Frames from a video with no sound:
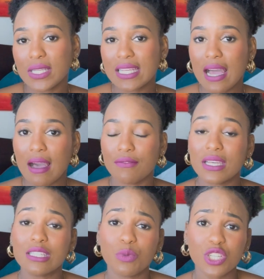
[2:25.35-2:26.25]
to have a
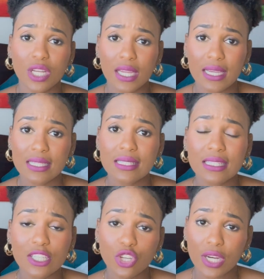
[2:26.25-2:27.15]
specialized
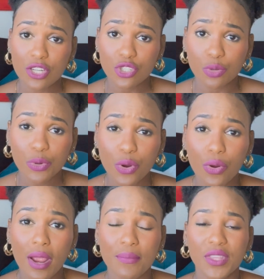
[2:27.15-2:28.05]
international
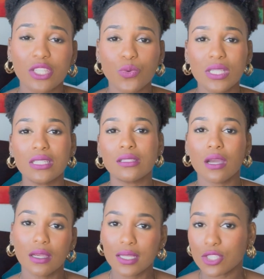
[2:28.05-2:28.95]
program that's going to
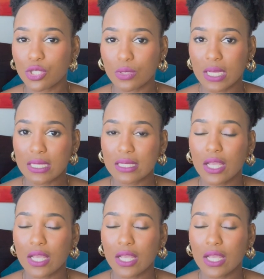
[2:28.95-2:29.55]
target students